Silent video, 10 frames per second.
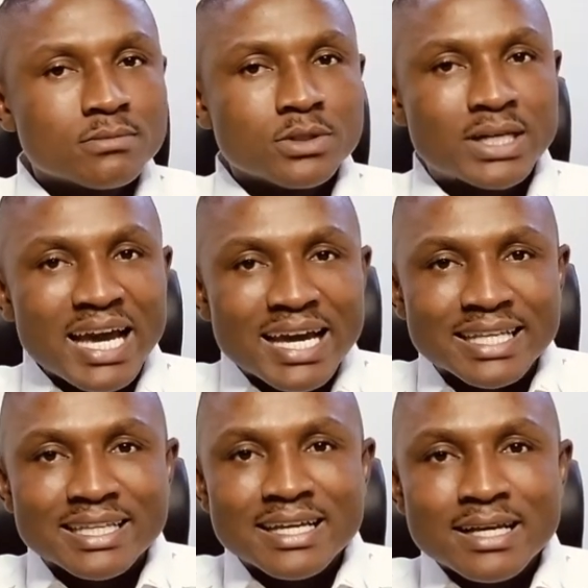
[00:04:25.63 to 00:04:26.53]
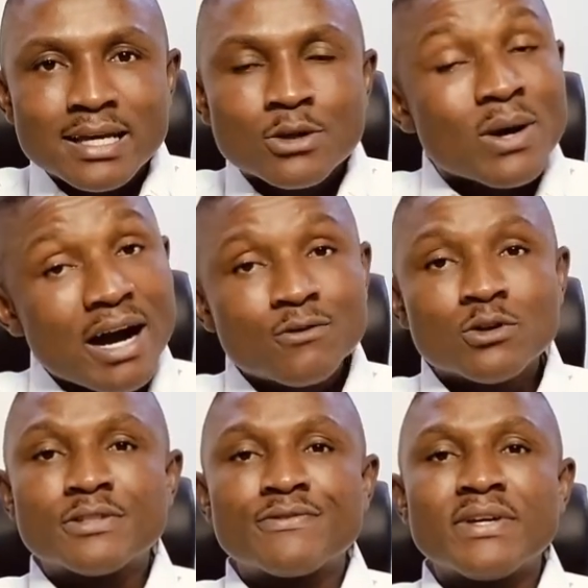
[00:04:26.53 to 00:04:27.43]
get. You have
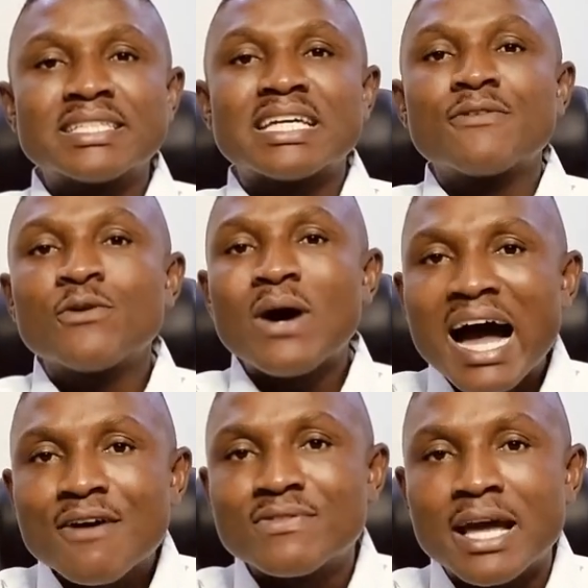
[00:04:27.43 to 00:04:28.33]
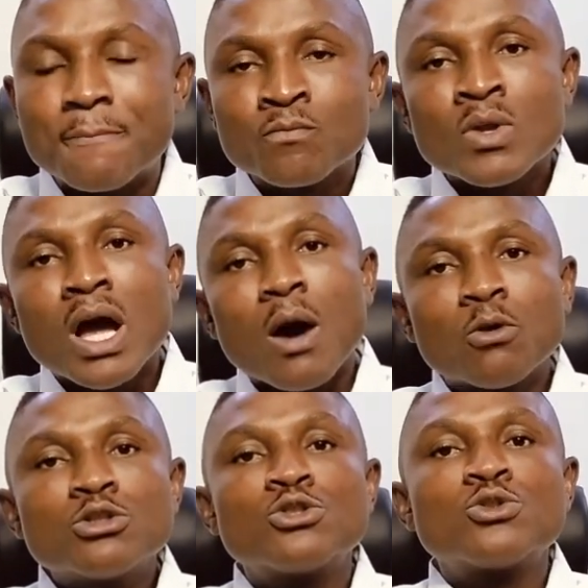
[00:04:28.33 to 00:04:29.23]
those fears. And if you have them, I
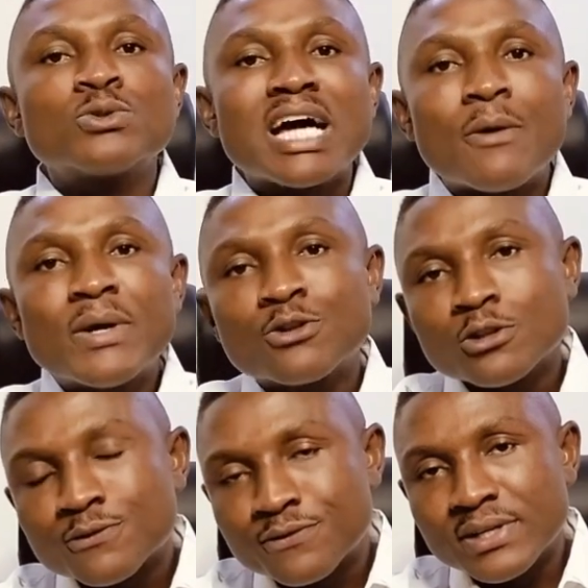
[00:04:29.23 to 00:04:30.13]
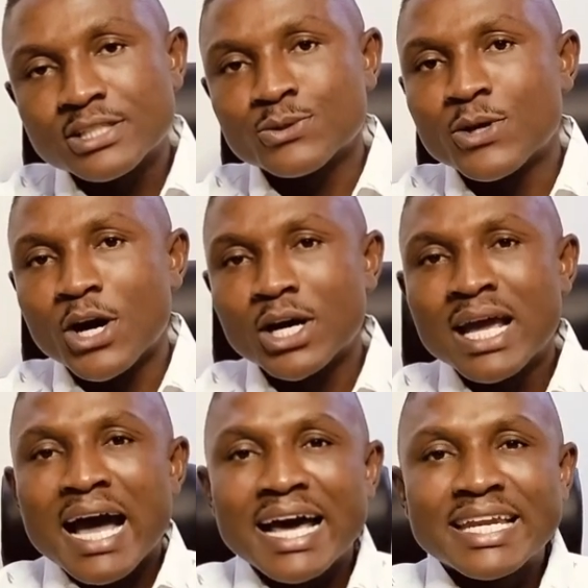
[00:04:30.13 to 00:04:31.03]
want you to direct those fears to God
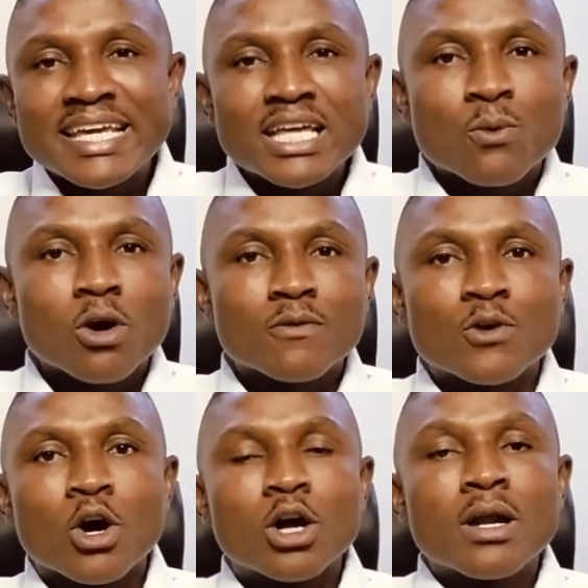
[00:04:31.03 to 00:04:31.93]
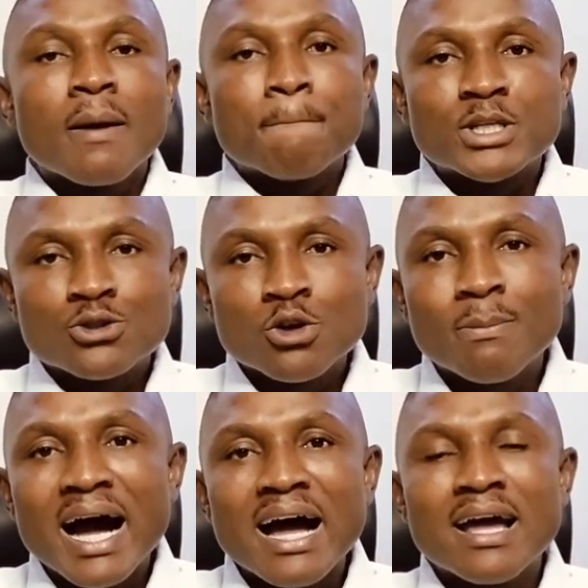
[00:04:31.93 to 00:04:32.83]
and hear the word of God. Be
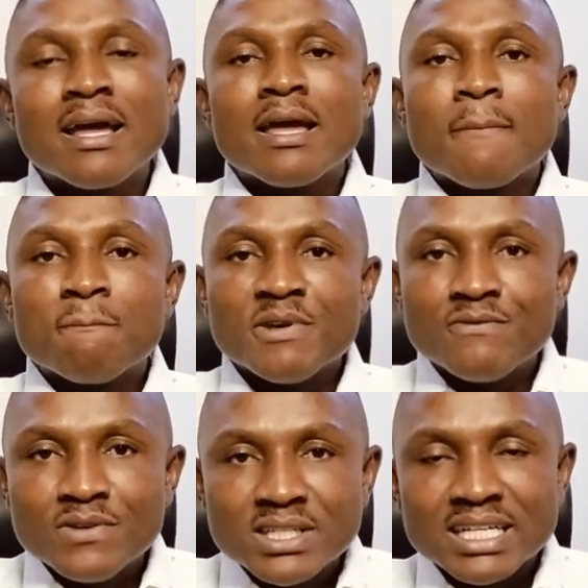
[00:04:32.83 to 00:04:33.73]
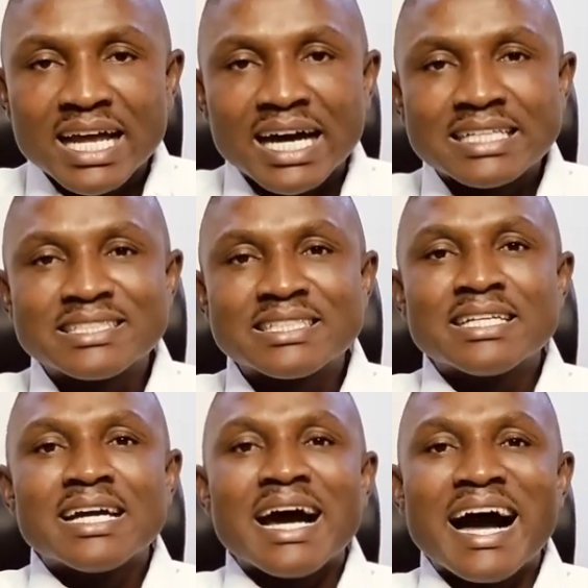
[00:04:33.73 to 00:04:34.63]
sober, be vigilant,
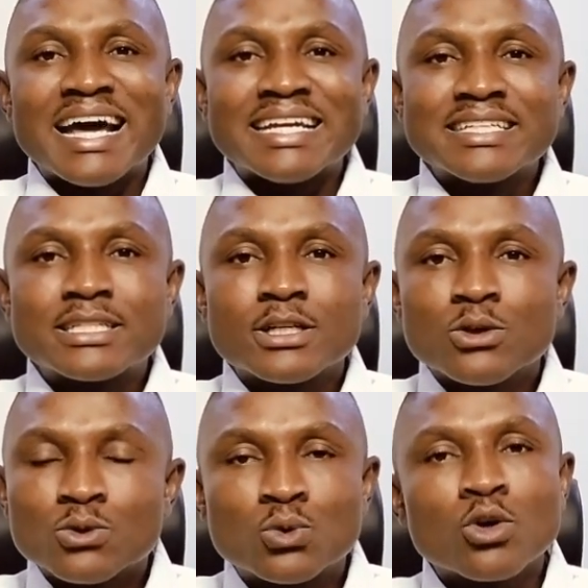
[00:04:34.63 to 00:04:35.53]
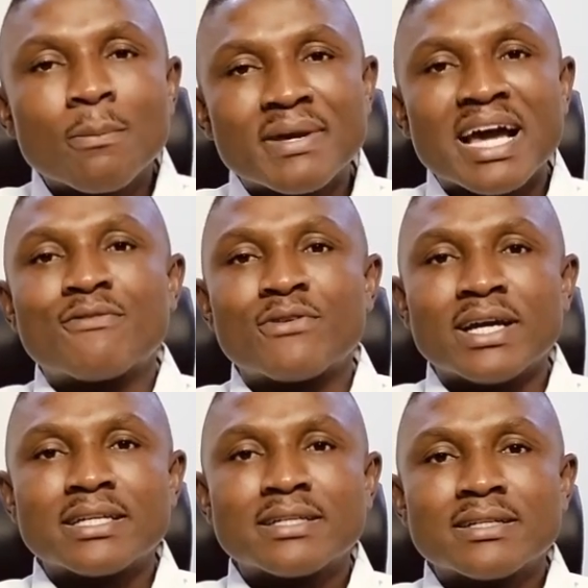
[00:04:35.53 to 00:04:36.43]
and do not be afraid,